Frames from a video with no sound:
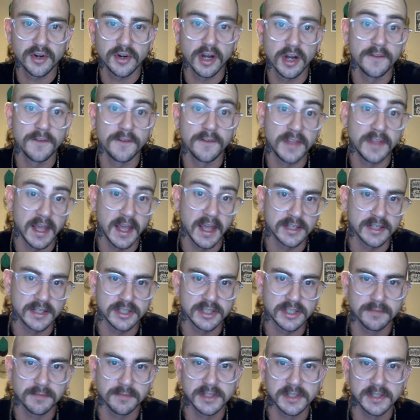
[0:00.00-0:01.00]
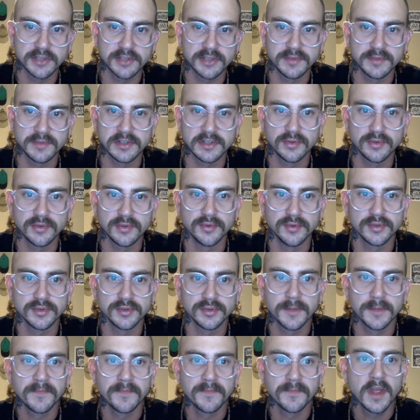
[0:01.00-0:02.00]
of the ancient mystery
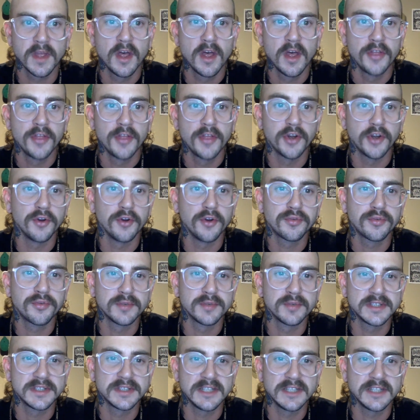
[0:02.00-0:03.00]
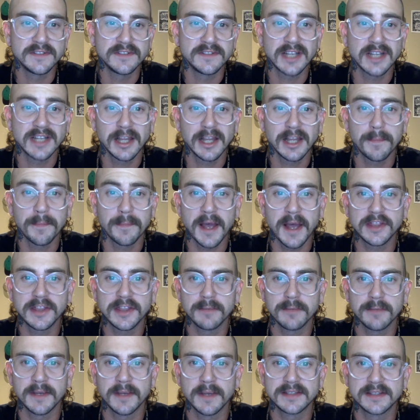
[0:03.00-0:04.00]
schools, Thoth received
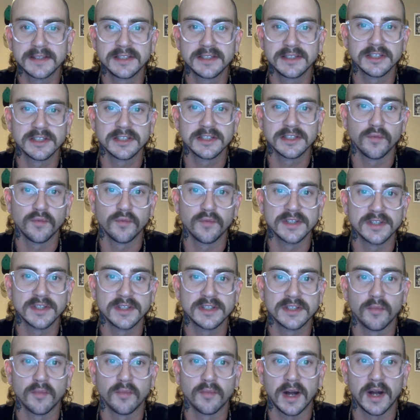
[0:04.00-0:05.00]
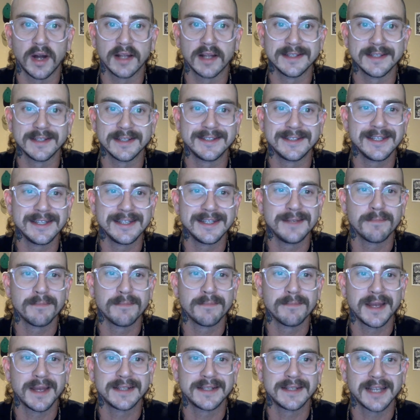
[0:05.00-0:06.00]
telepathic messages of wisdom while in deep
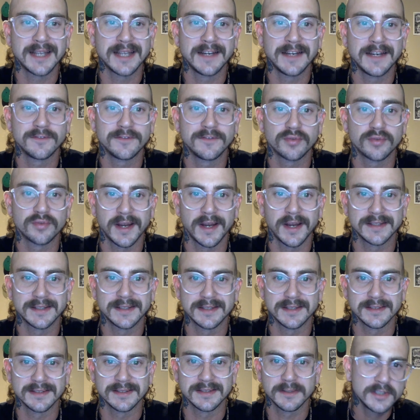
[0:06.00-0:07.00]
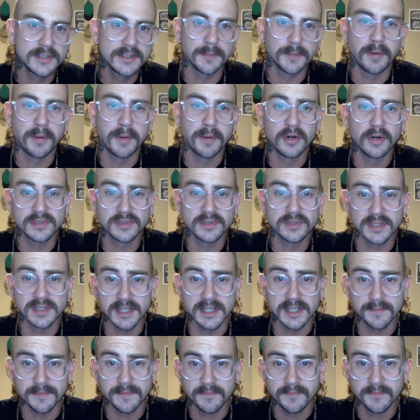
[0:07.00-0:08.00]
meditative trances.
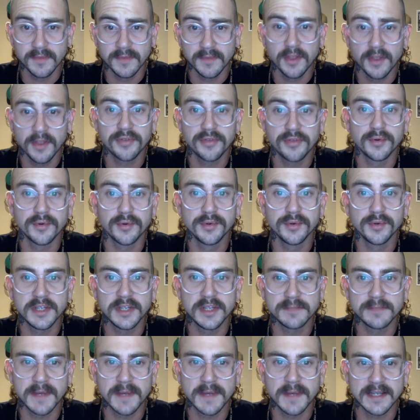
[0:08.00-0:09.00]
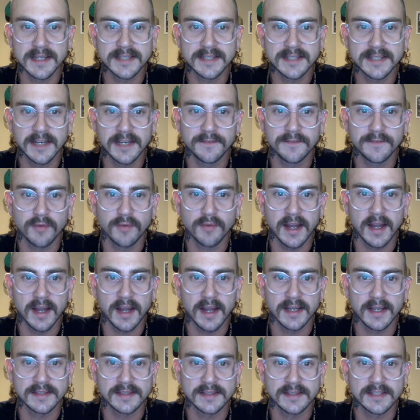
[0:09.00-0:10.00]
Supposedly, through these meditative
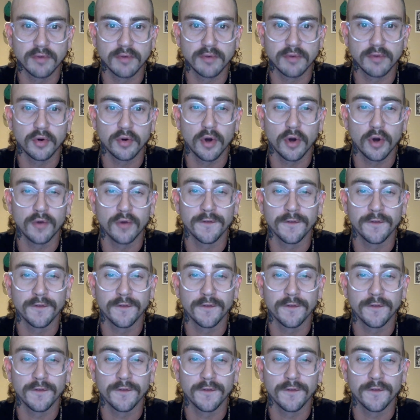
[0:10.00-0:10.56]
writings, he wrote over